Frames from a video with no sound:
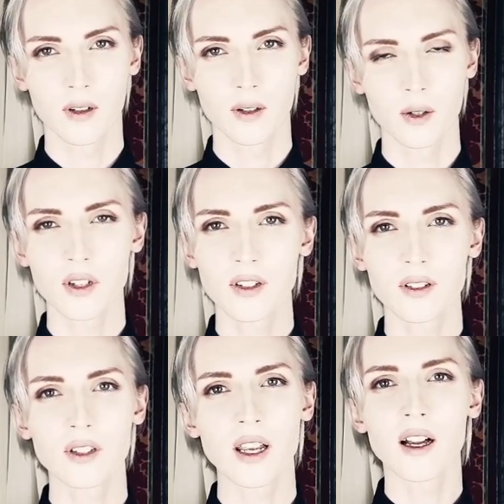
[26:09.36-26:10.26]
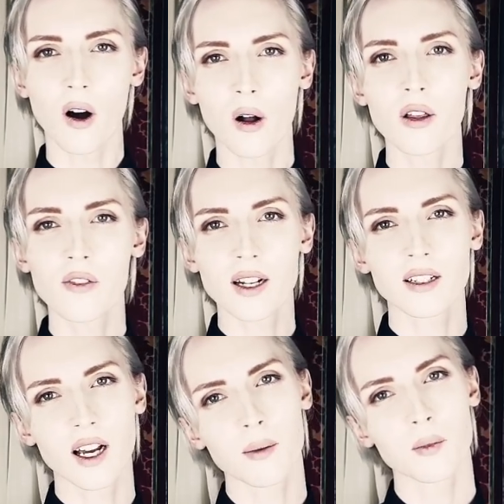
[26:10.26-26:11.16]
You can take all of that
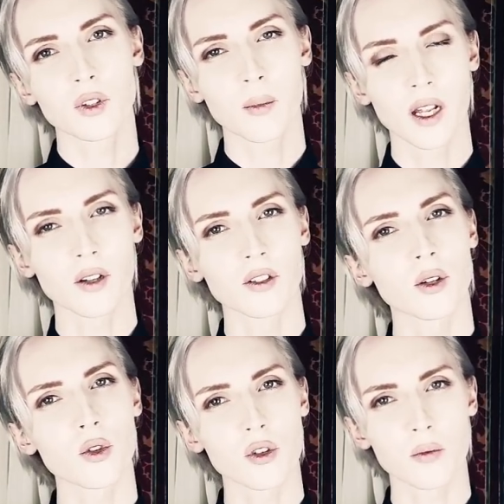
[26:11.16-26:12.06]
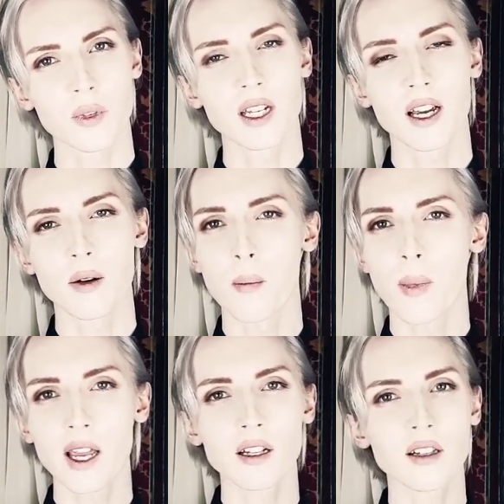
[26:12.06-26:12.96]
time you spend on social media and
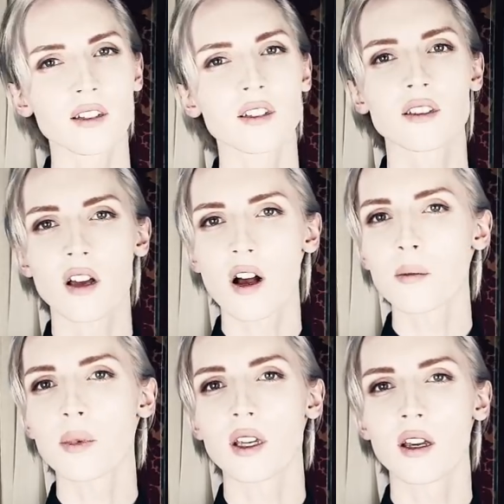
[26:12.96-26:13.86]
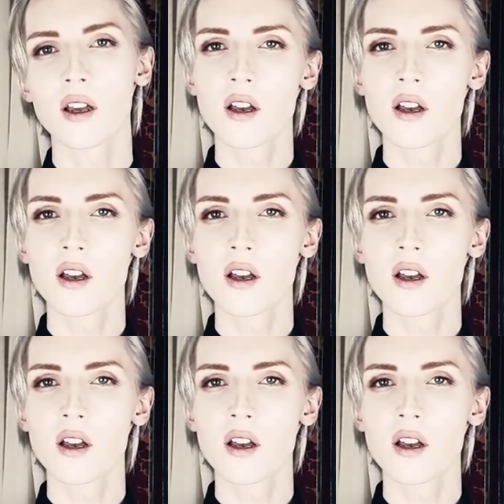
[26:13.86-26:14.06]
mindless zombie